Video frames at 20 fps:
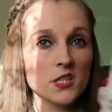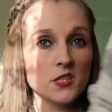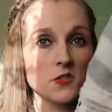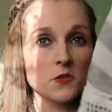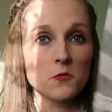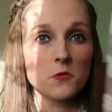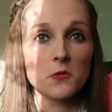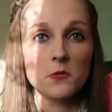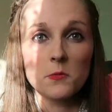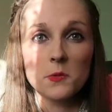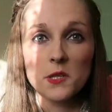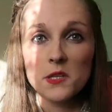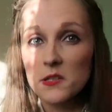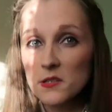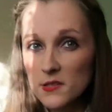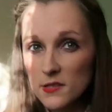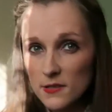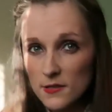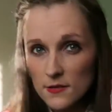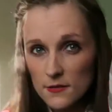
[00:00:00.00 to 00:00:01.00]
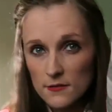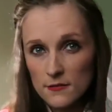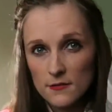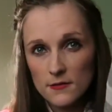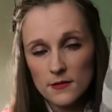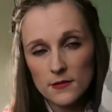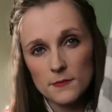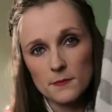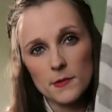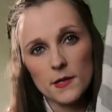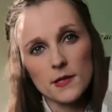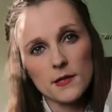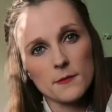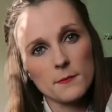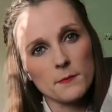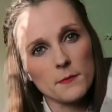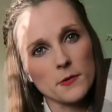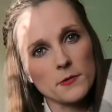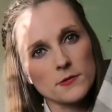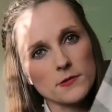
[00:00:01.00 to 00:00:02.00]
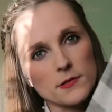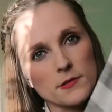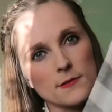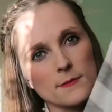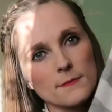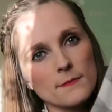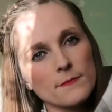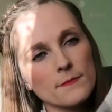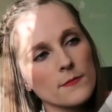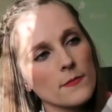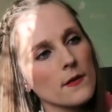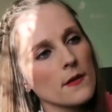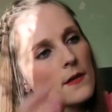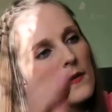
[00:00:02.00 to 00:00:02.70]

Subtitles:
adornment at the bottom,